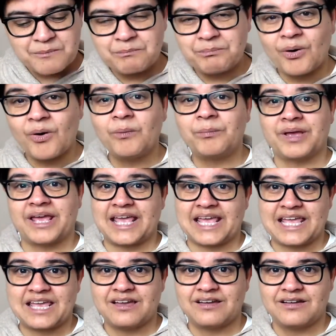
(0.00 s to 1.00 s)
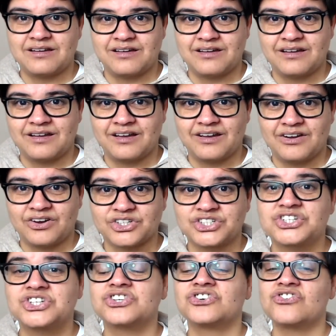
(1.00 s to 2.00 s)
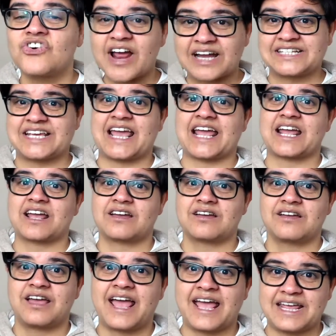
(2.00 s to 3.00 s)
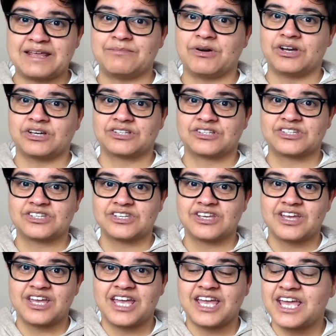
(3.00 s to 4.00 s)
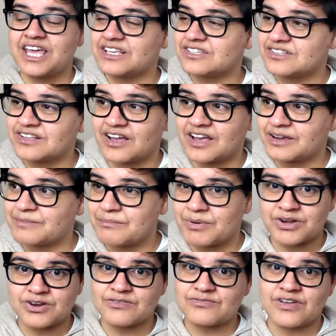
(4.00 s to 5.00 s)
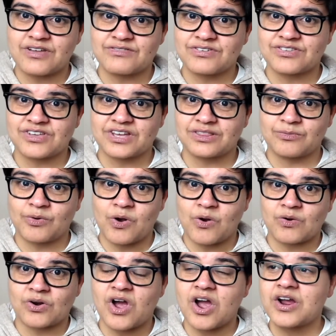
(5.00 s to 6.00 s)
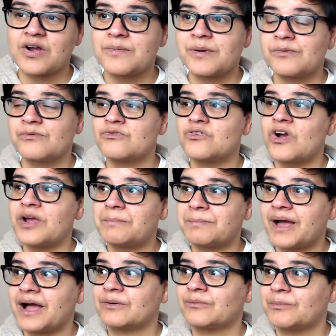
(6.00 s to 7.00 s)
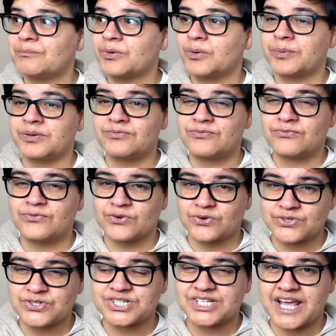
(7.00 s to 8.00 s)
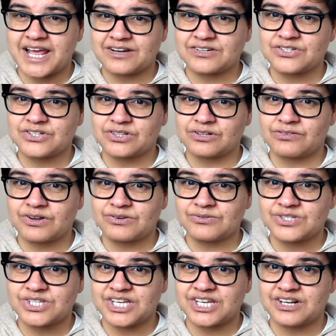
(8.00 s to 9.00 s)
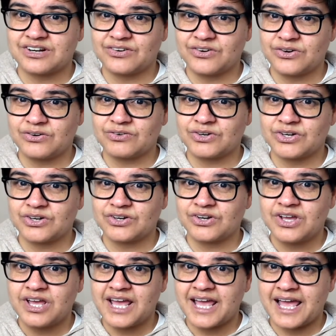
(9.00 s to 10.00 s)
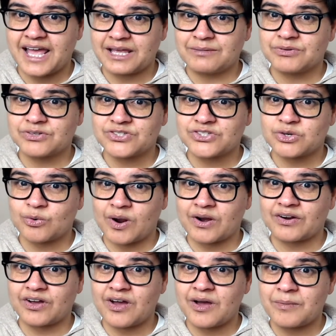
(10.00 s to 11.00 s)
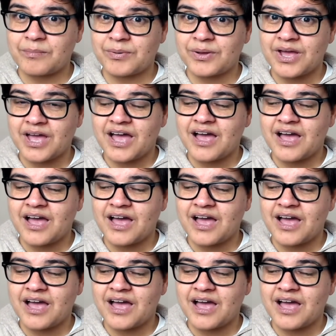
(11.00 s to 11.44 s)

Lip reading: Bobby shredding Amos is like my new favorite thing in the world. I can remember right back when Bobby first entered the Rosie and her and Amos squared up.